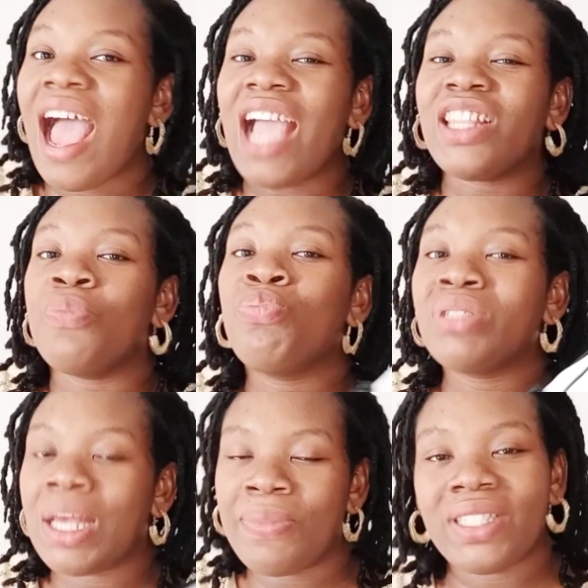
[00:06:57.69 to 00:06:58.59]
I dey
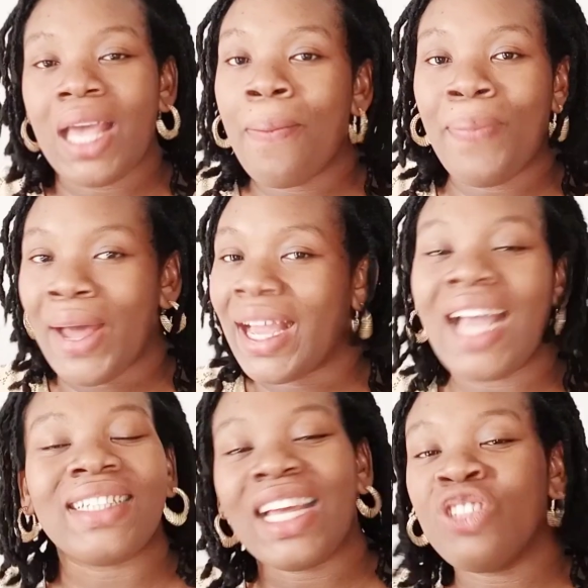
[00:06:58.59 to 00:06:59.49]
put am inside bag
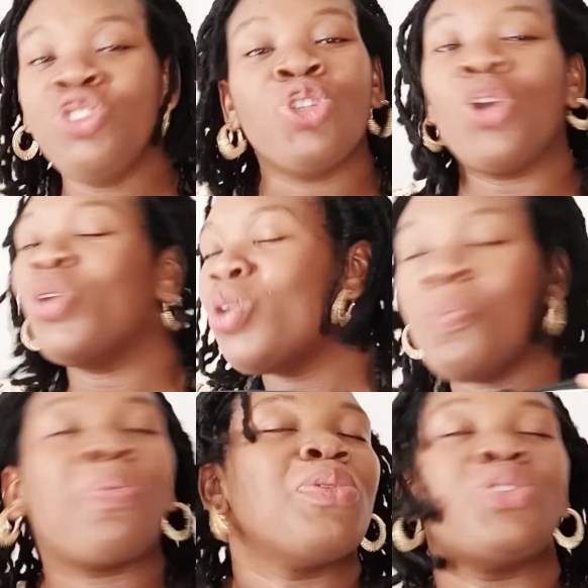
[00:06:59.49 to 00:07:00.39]
and I
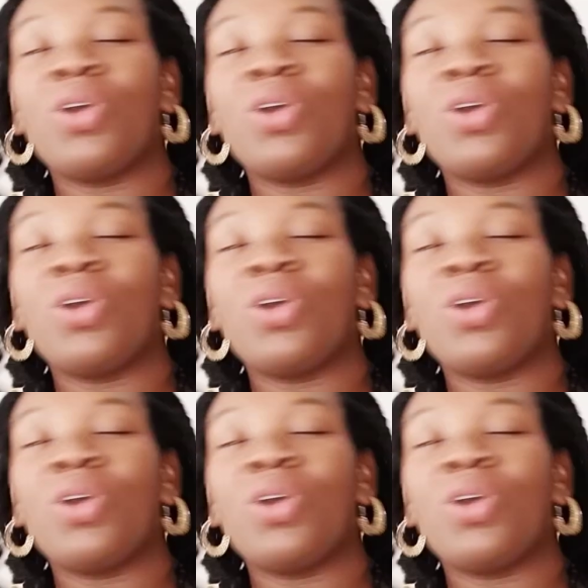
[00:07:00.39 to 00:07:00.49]
juggle